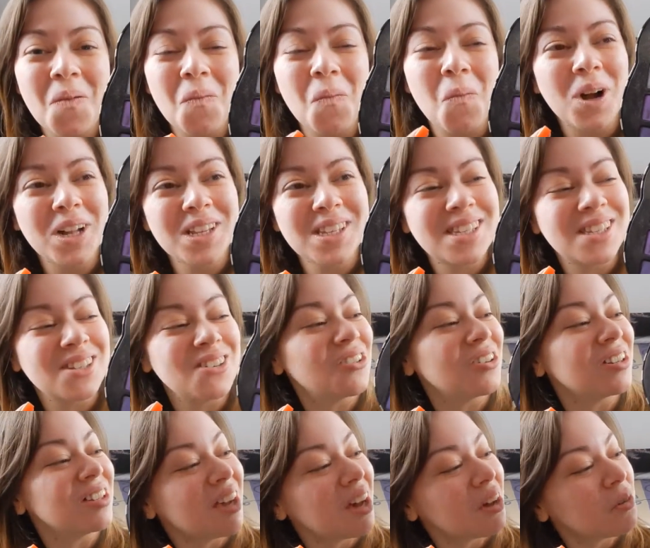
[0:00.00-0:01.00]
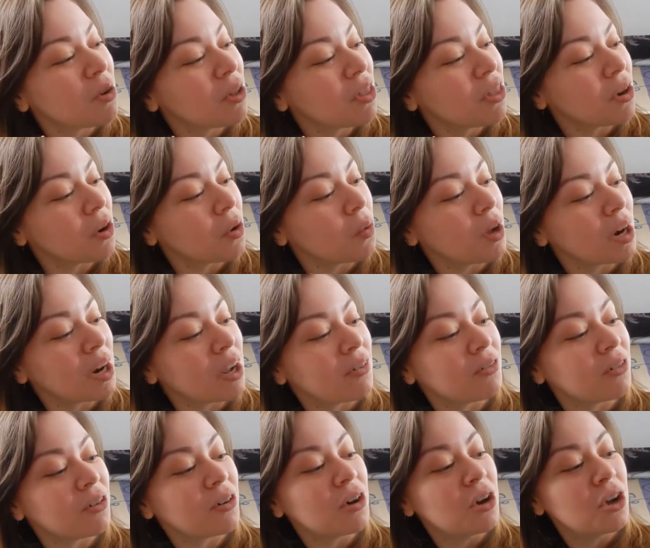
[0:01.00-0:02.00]
once you're done with it or
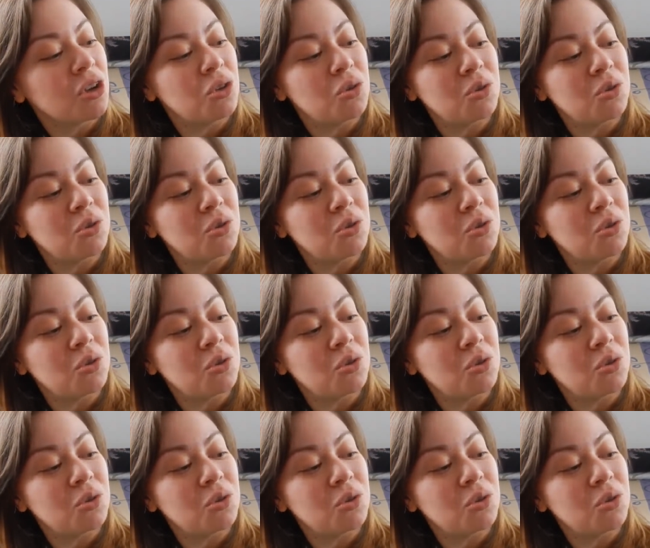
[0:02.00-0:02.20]
whatever,